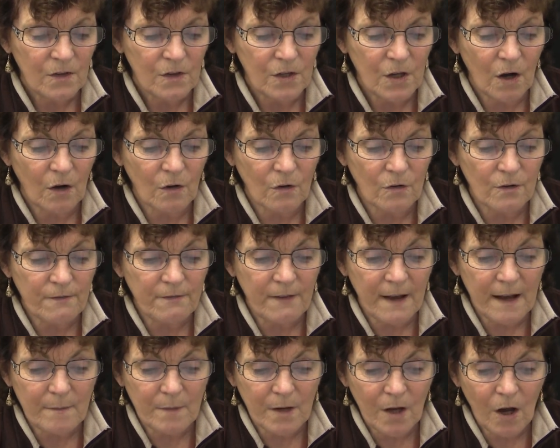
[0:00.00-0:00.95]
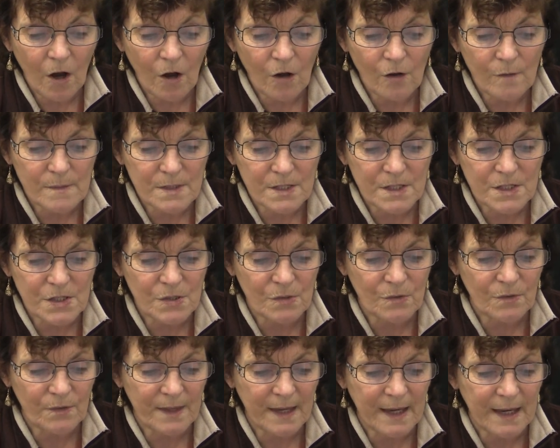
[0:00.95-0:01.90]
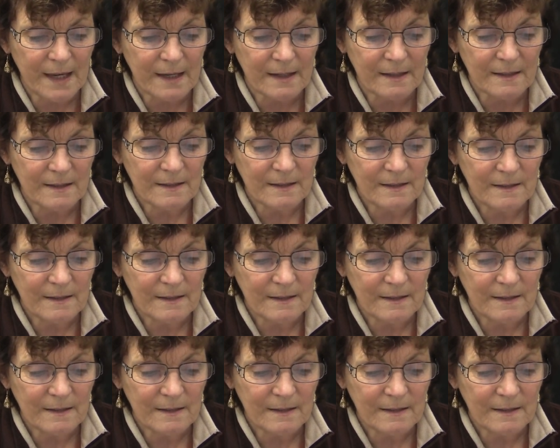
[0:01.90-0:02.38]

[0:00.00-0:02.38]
The old family home is still there.